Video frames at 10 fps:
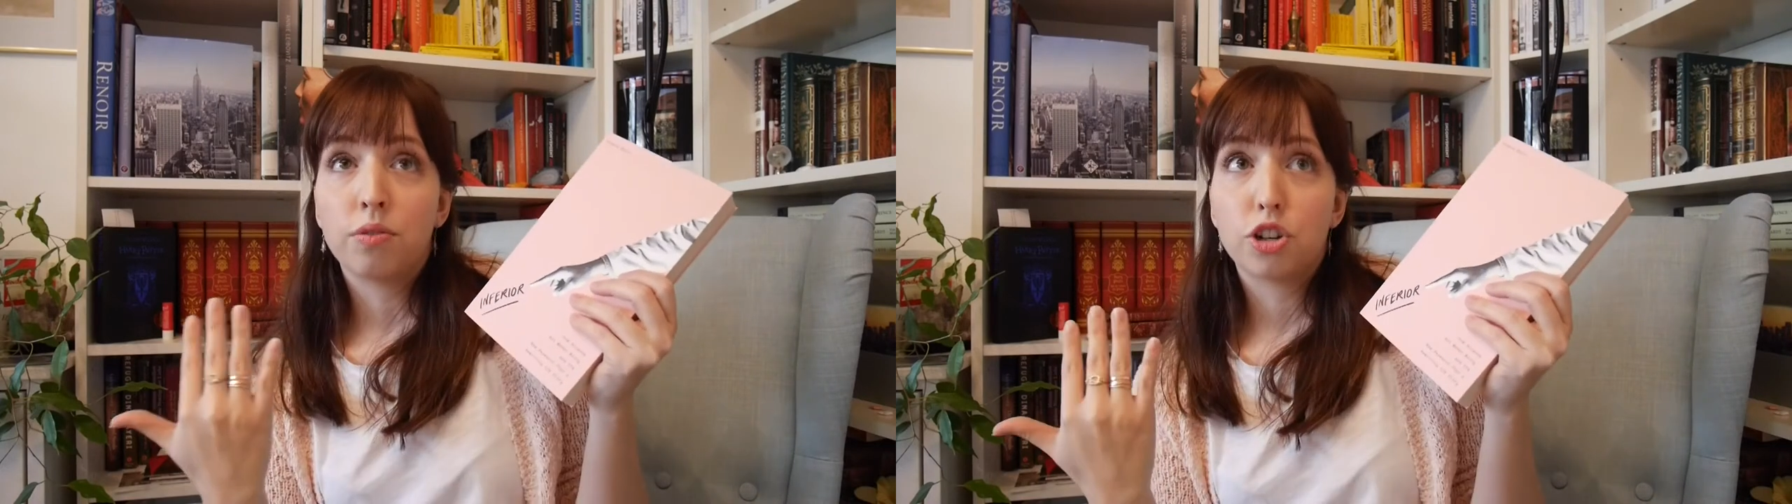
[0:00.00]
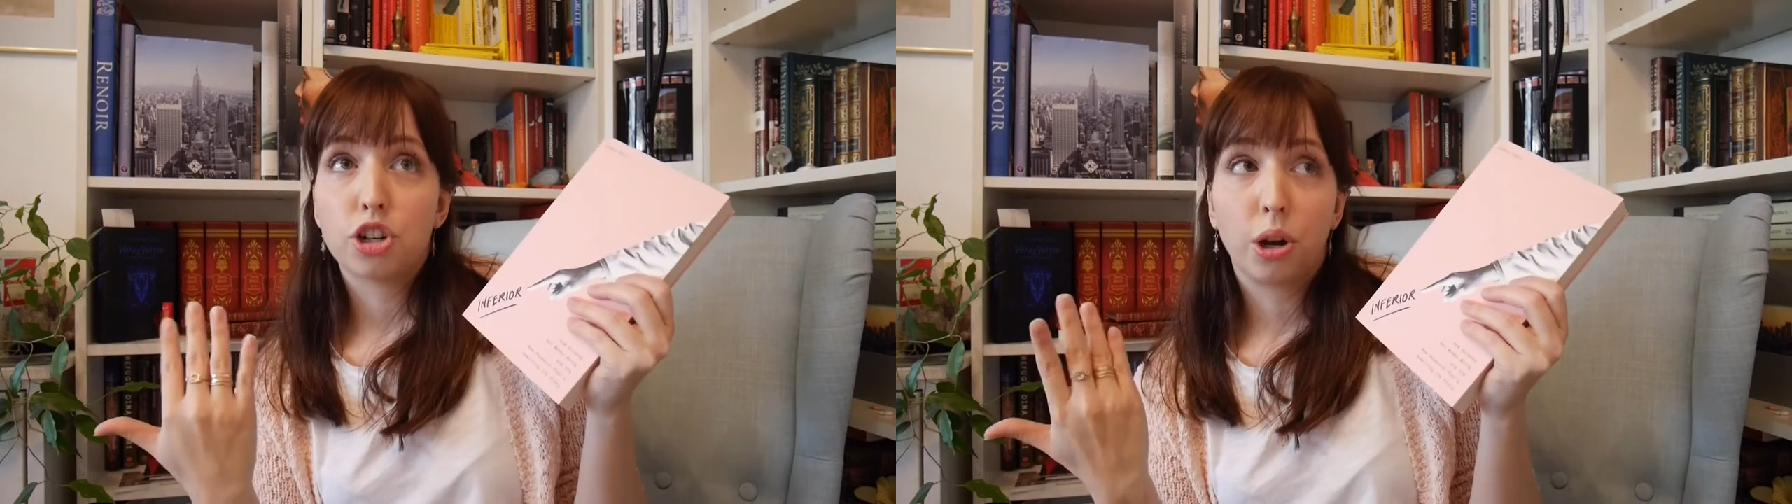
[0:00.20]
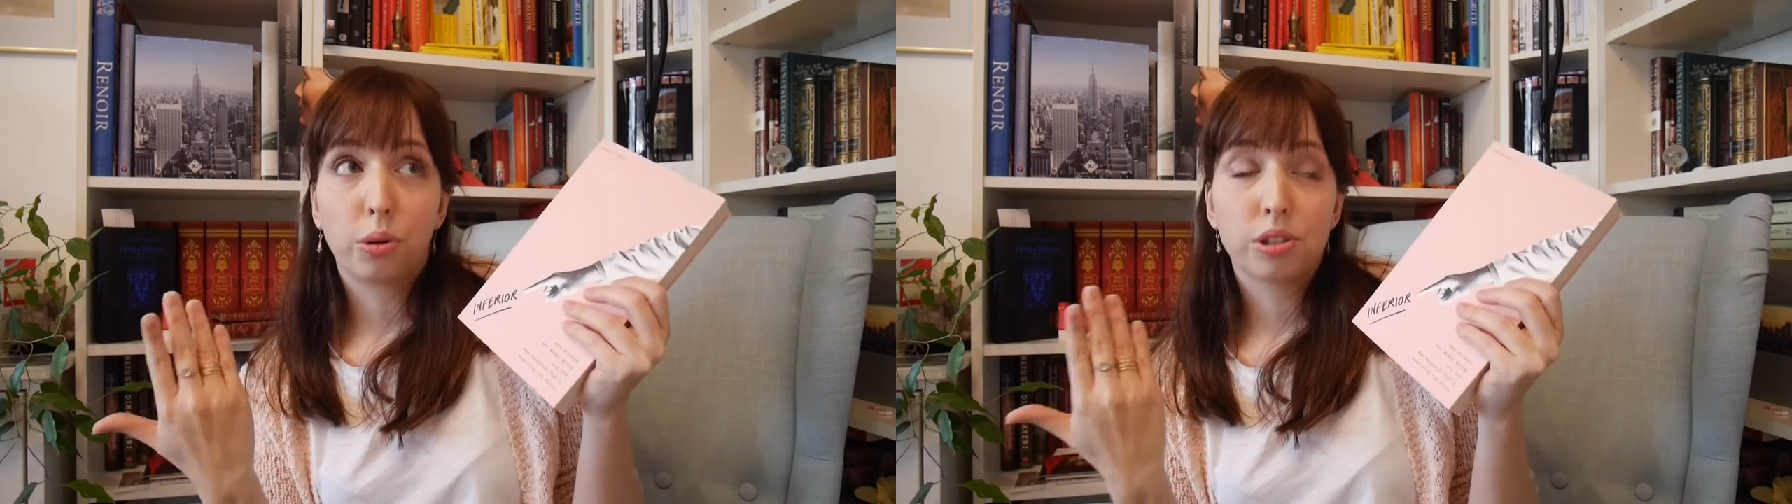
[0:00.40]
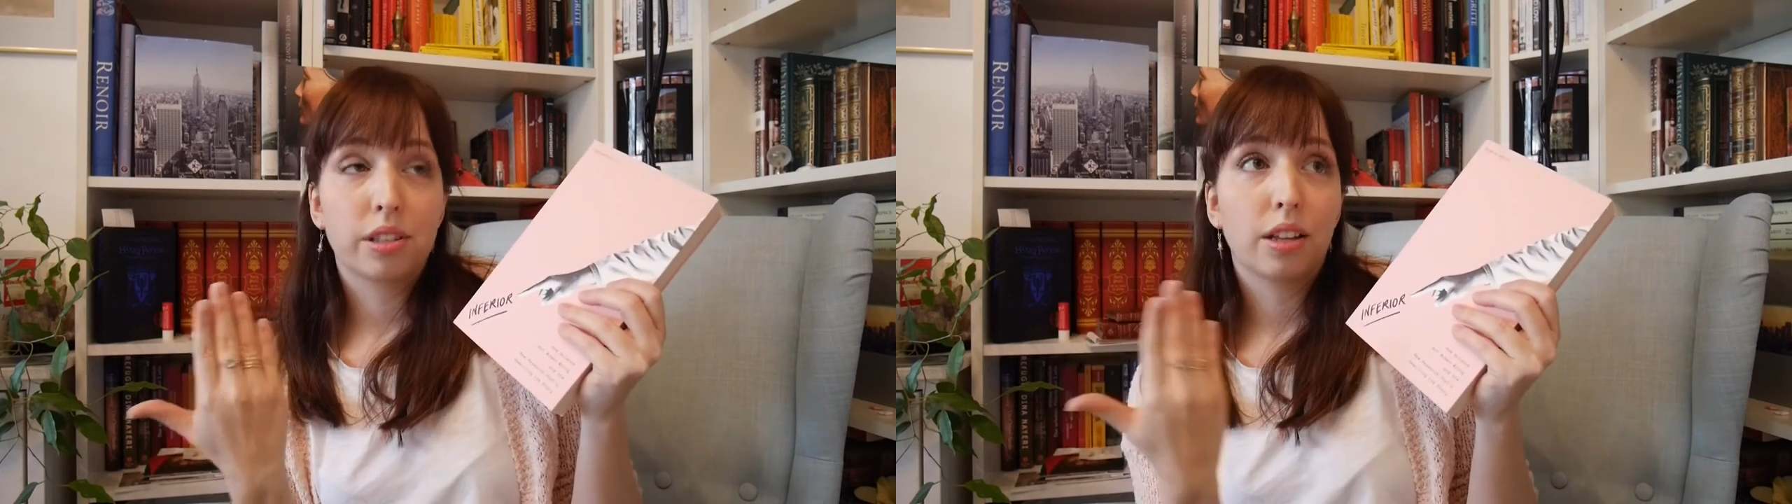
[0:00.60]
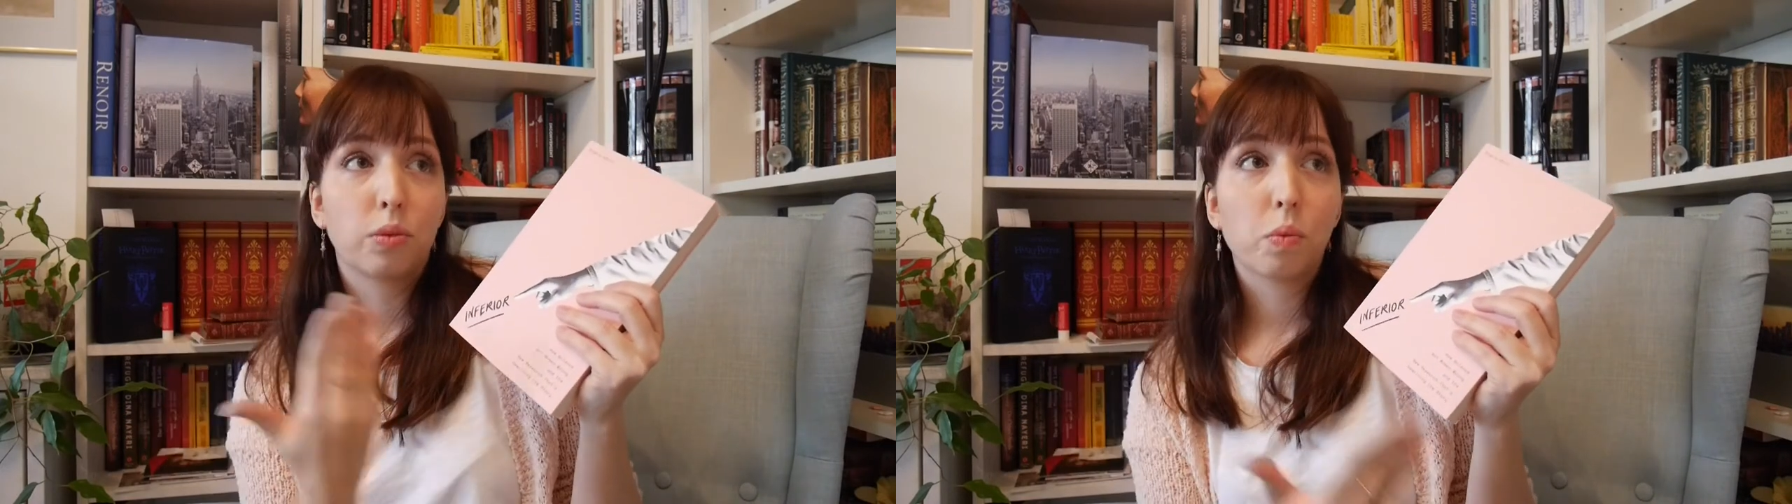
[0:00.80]
shows
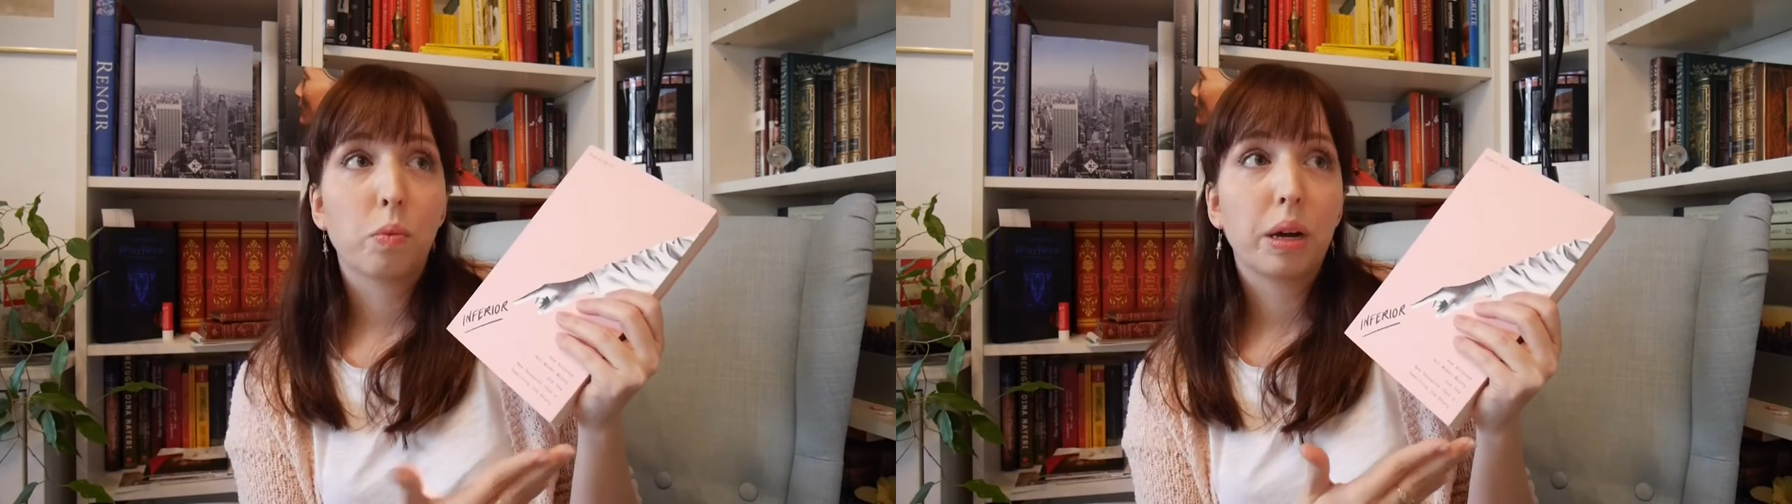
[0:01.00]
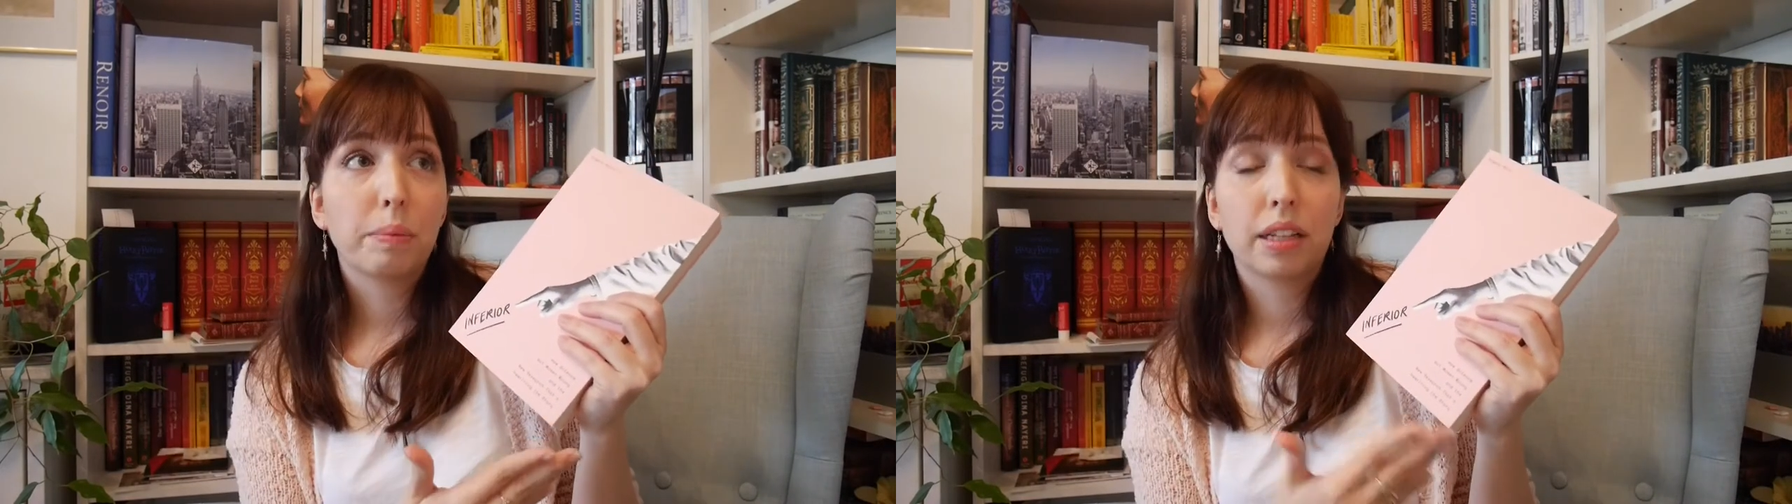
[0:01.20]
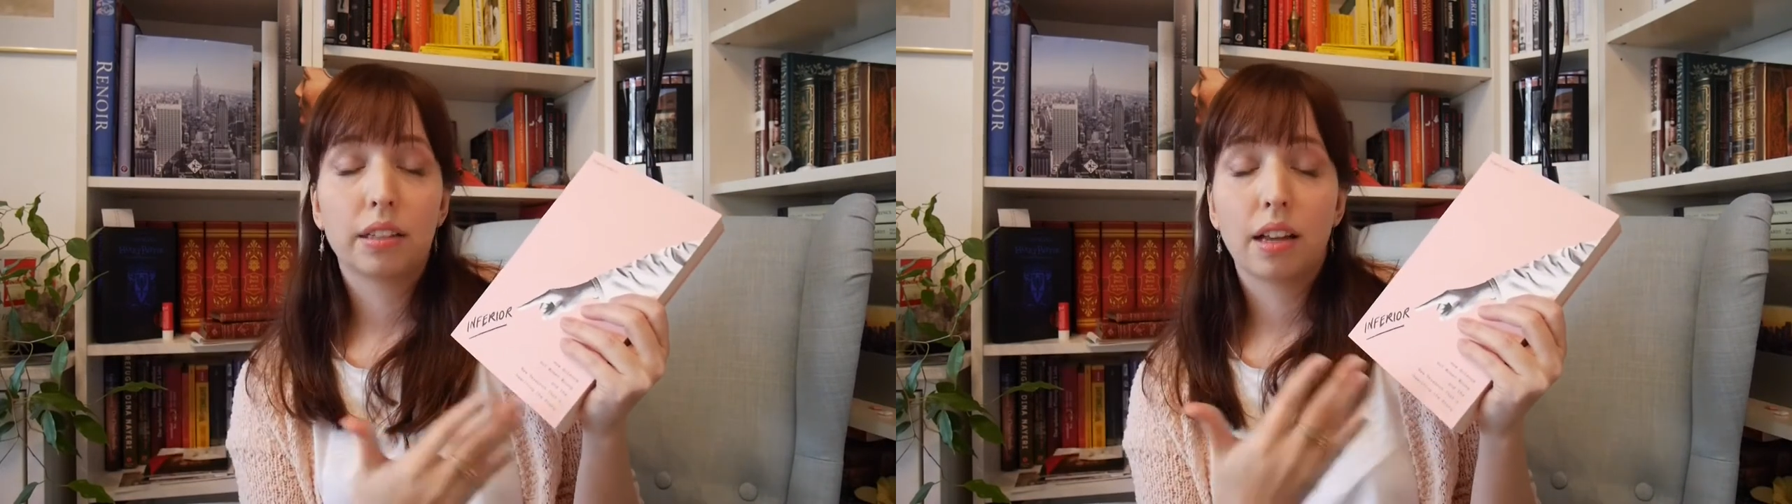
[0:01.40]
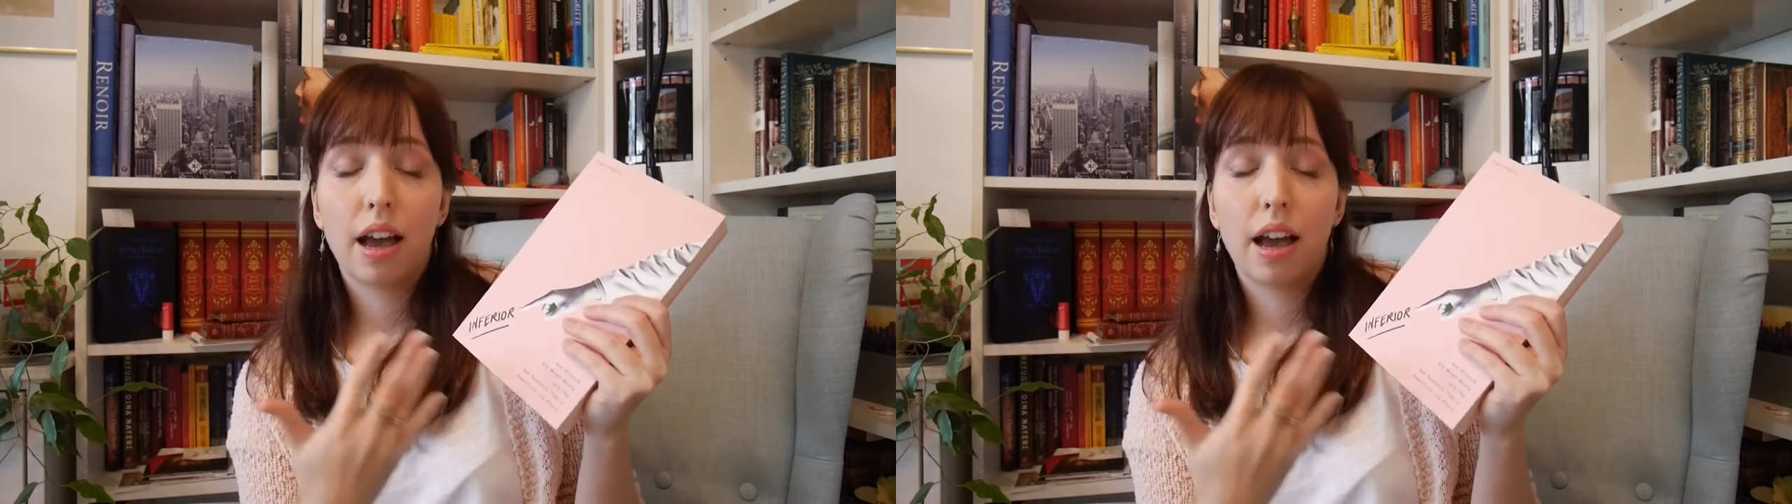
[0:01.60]
that women